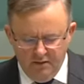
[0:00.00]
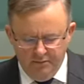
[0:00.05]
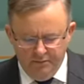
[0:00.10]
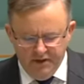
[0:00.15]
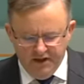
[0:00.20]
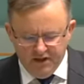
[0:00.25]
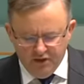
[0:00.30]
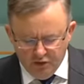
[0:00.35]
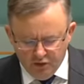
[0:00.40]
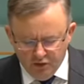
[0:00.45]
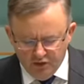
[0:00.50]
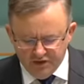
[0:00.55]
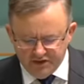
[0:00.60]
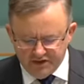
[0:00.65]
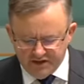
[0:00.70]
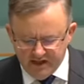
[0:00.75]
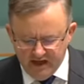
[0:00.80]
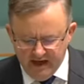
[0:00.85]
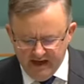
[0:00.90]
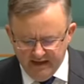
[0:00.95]

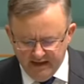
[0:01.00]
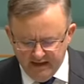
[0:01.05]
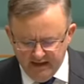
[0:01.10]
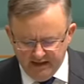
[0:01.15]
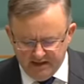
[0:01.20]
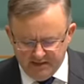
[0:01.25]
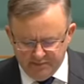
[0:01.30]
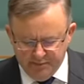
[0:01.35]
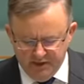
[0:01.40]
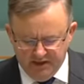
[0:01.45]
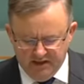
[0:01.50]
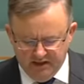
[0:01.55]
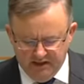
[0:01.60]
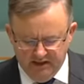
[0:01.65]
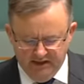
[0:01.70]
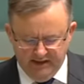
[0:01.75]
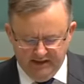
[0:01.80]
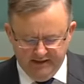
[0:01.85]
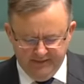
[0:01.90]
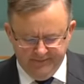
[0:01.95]
Because, and let's be
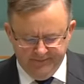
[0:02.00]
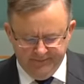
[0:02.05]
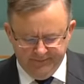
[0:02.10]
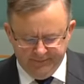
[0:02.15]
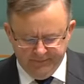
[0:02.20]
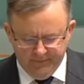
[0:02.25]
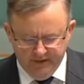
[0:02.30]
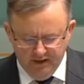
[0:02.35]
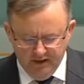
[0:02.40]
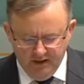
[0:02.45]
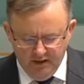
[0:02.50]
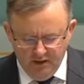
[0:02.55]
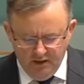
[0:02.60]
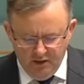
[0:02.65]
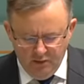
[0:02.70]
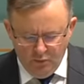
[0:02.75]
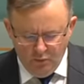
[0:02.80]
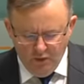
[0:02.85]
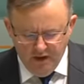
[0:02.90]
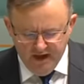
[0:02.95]
clear,
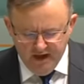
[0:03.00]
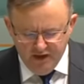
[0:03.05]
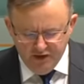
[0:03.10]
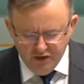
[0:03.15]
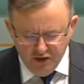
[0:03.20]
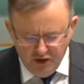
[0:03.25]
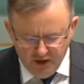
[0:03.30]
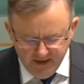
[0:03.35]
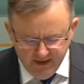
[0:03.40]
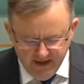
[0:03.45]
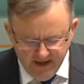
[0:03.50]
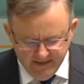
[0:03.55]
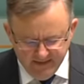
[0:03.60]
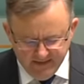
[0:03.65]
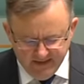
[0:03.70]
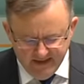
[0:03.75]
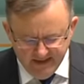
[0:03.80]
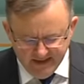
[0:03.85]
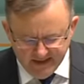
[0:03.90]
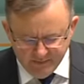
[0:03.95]
we are not
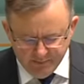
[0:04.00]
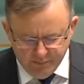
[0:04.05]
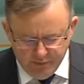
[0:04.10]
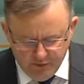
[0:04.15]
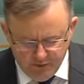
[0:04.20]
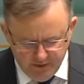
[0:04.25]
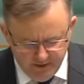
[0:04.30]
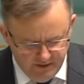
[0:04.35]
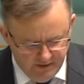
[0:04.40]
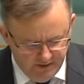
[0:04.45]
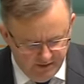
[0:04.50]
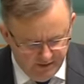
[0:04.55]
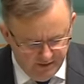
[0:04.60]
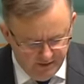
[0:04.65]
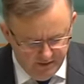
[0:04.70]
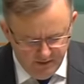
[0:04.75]
at this point